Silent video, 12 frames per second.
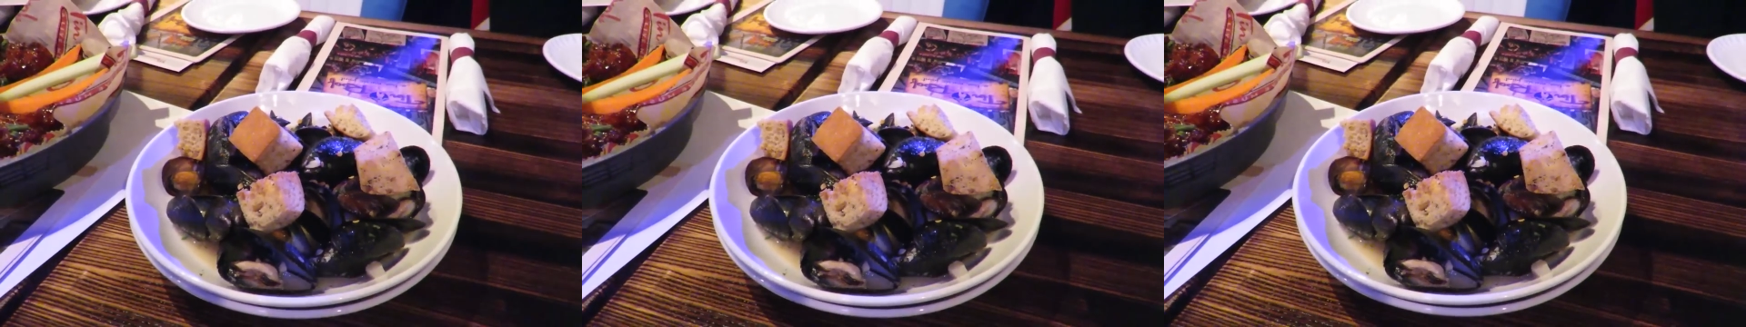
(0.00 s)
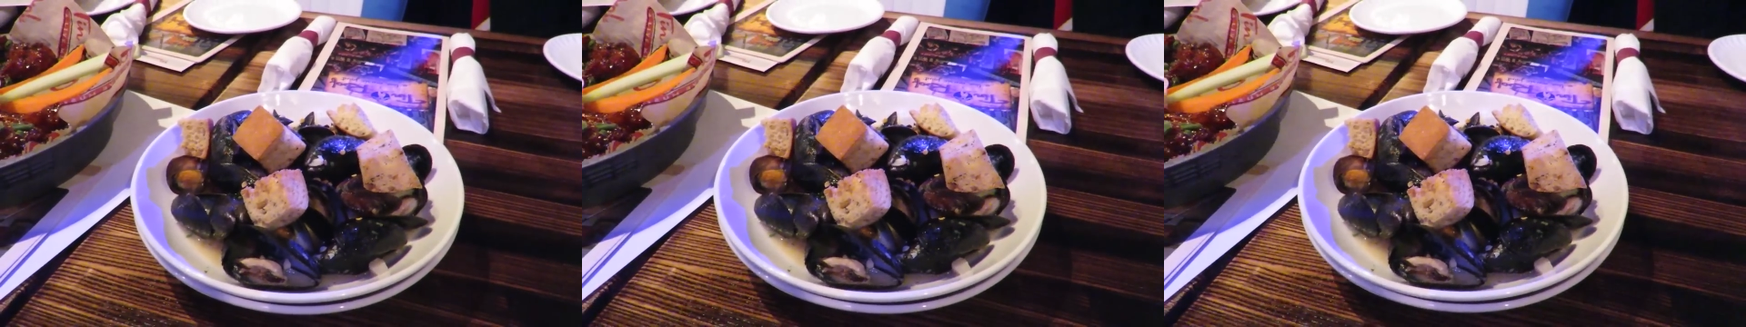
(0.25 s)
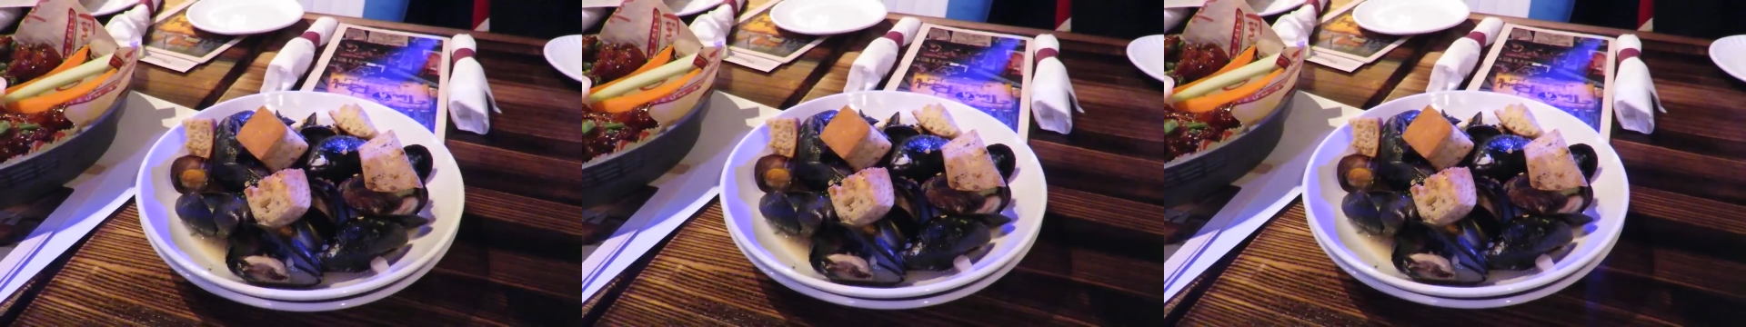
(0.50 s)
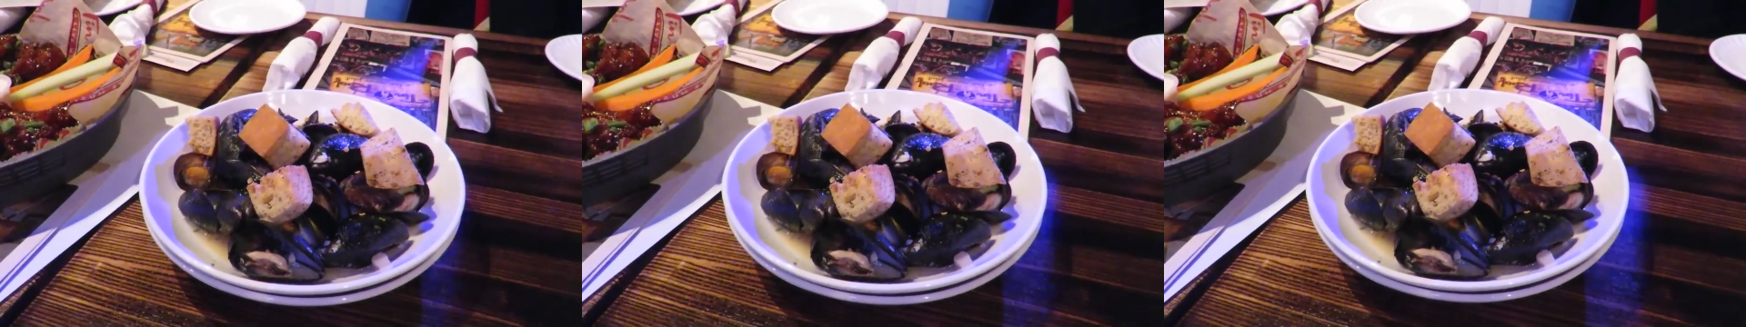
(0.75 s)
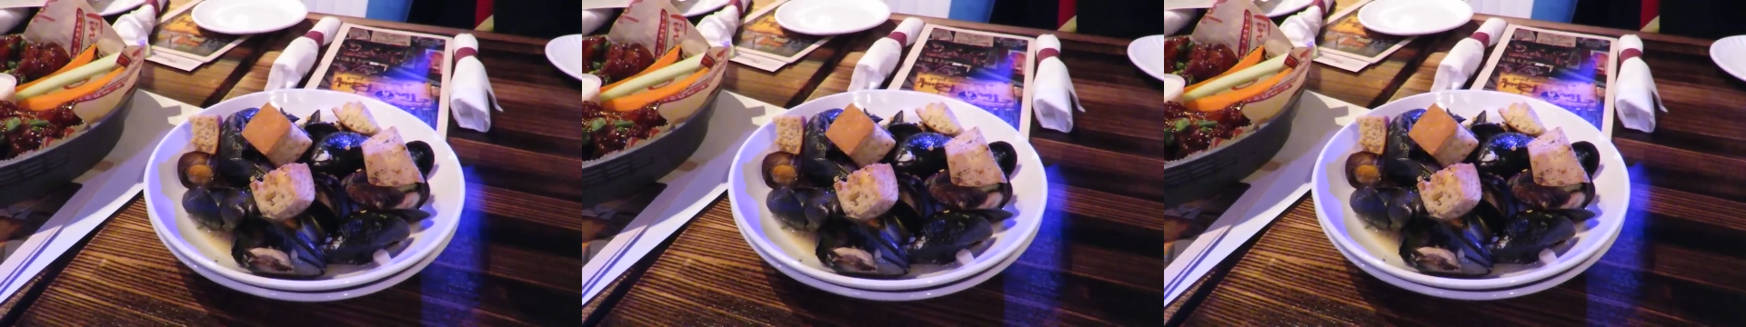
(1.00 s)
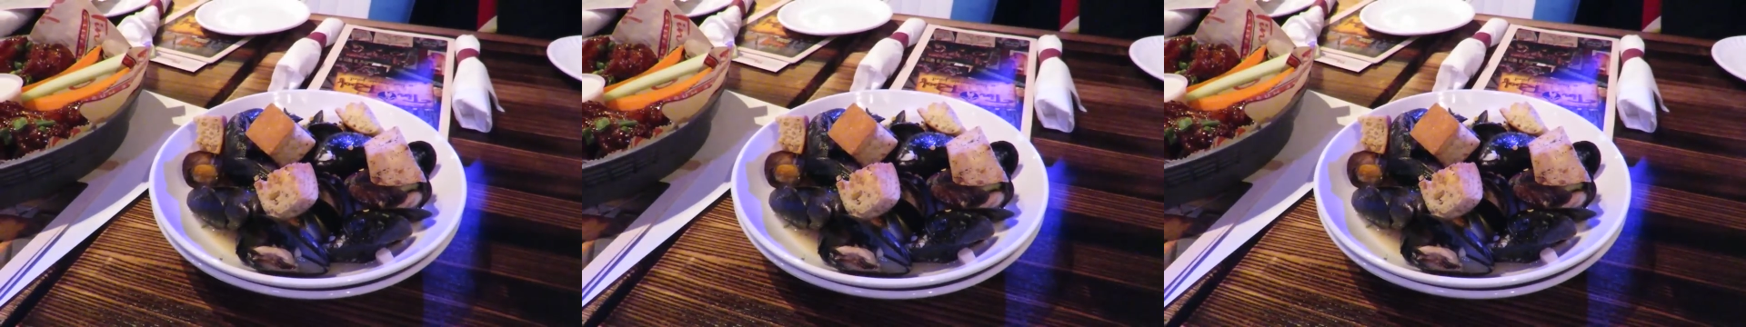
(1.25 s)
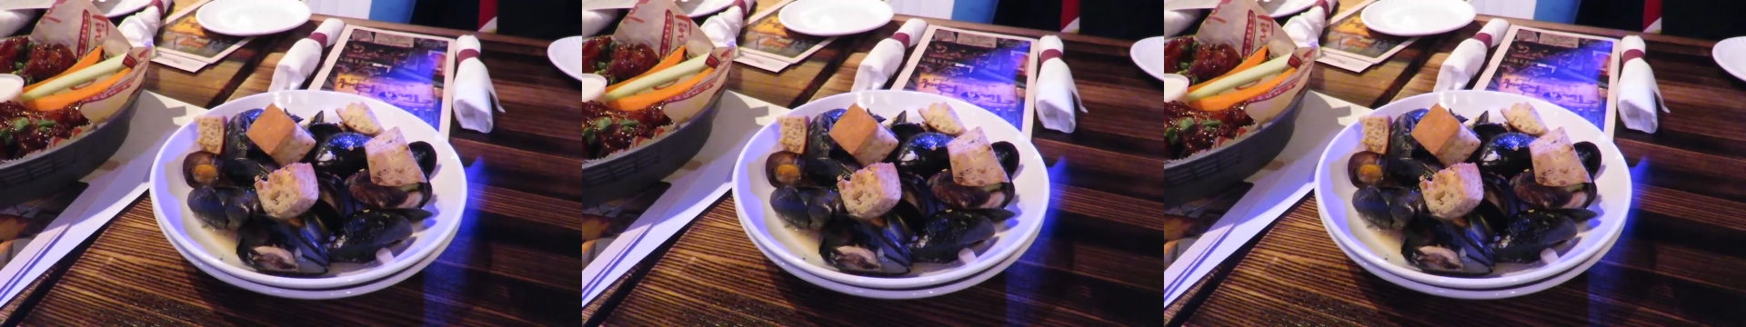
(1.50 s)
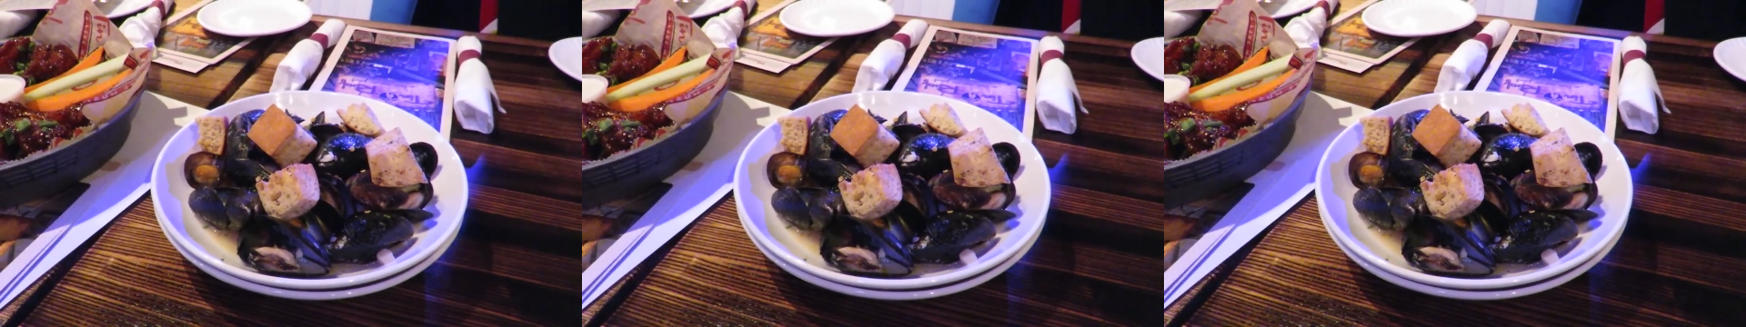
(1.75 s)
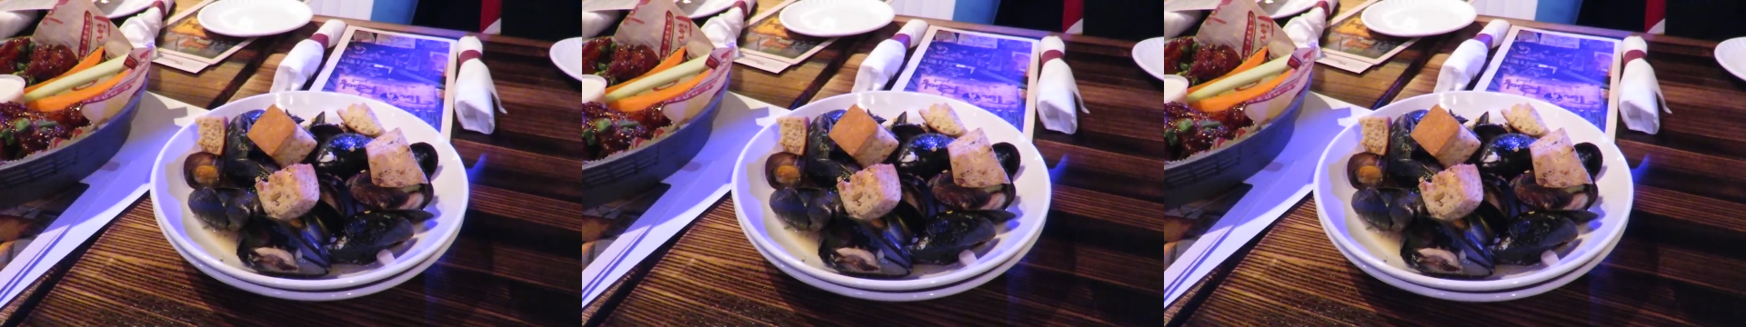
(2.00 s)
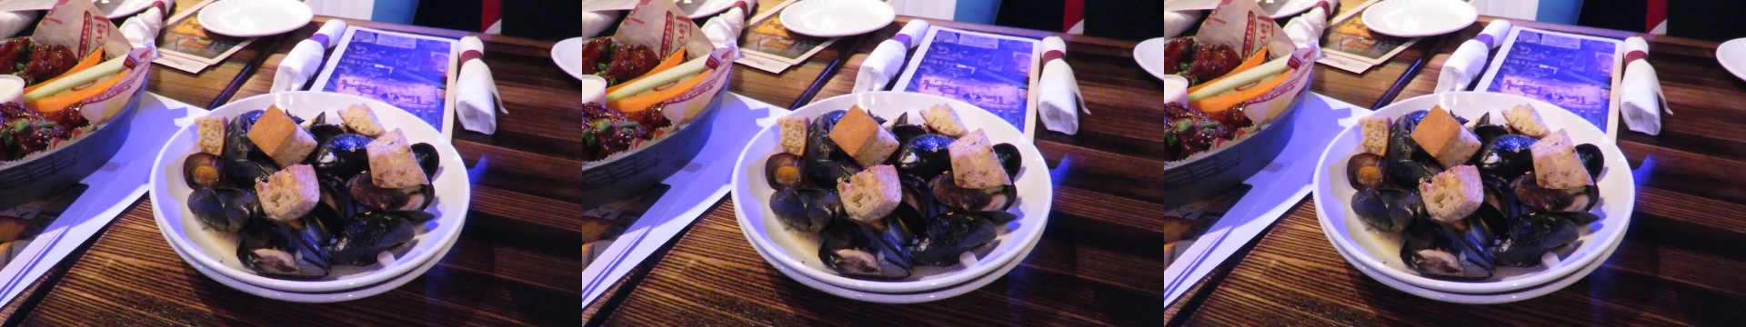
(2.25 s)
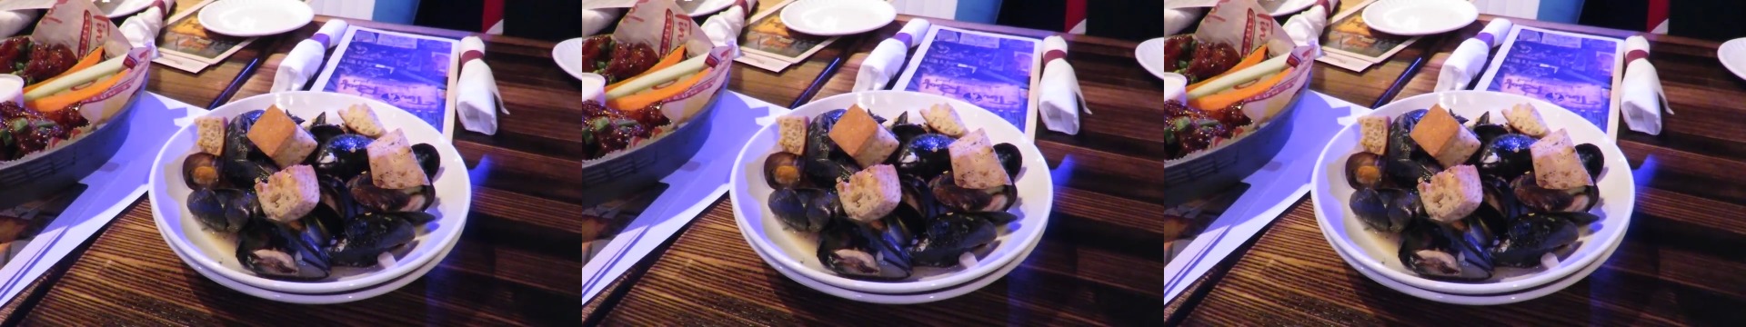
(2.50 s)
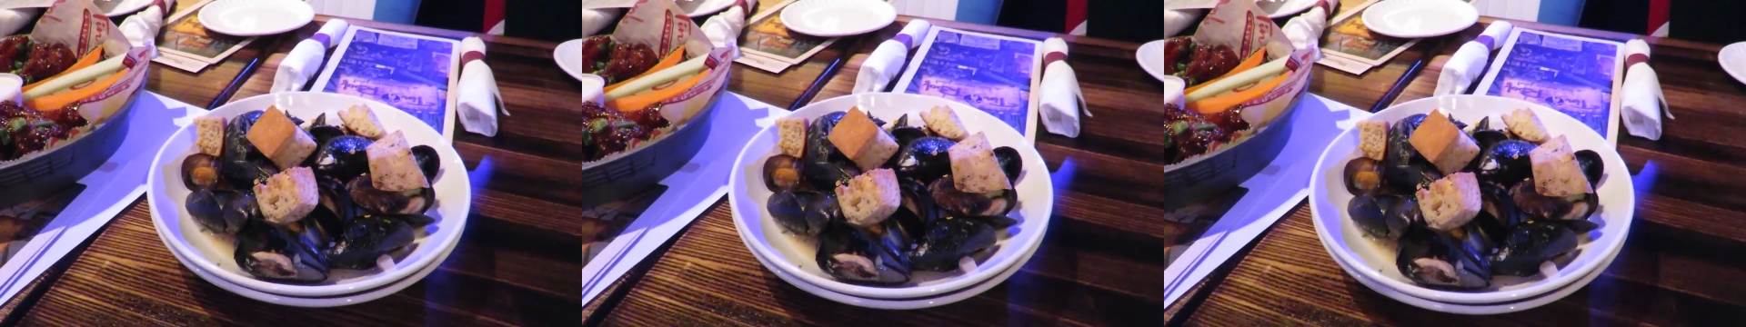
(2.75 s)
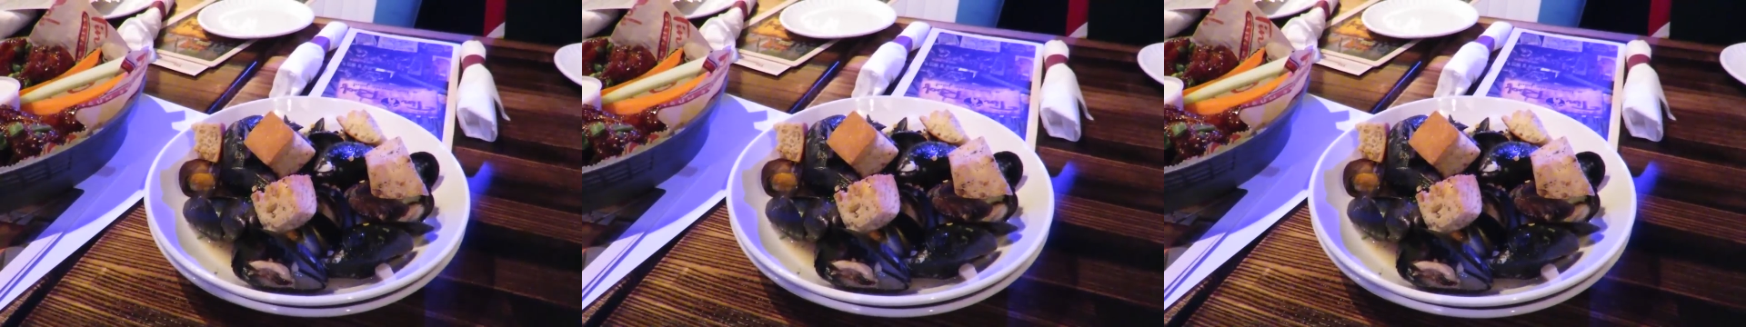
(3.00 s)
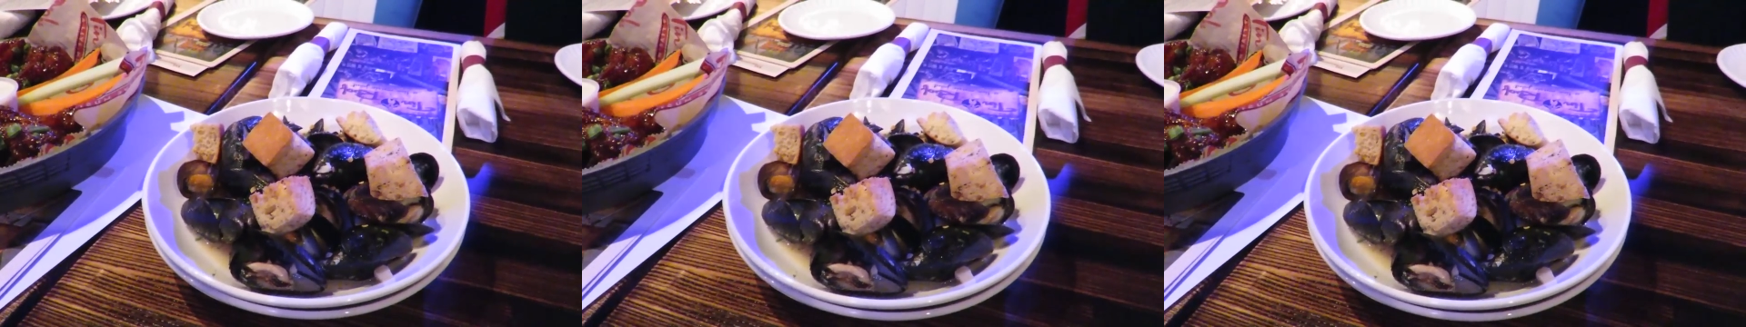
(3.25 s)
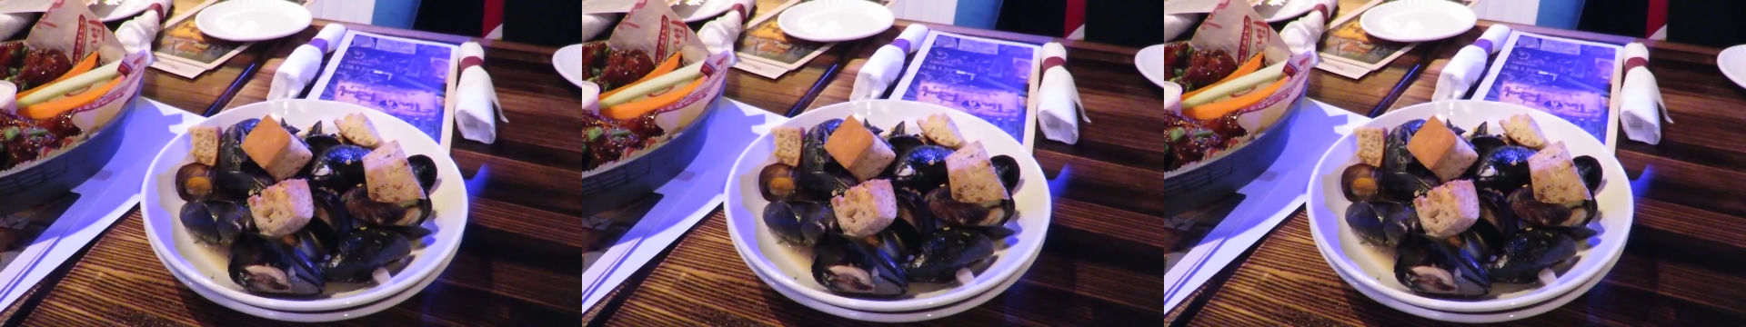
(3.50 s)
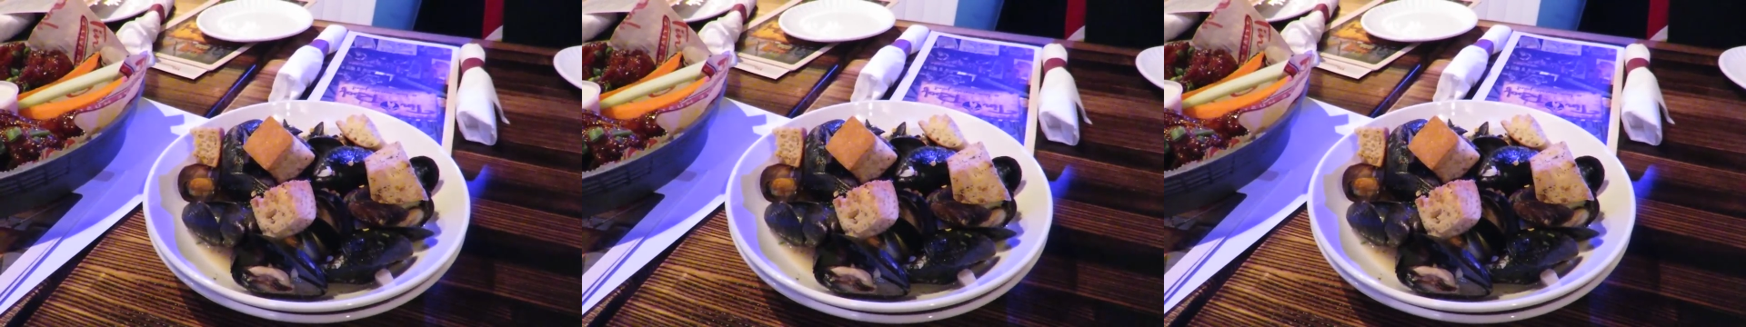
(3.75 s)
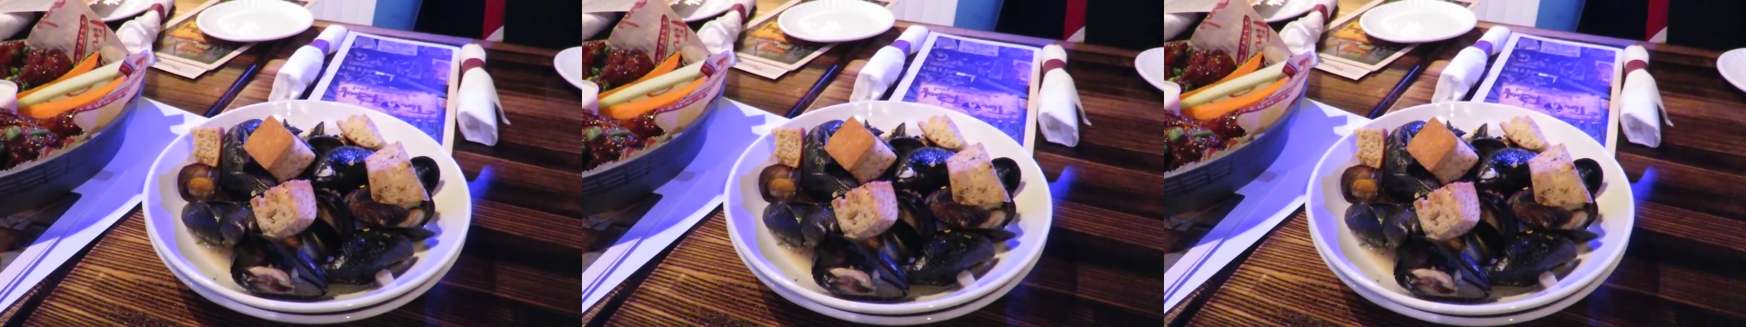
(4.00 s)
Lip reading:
(no speaker visible)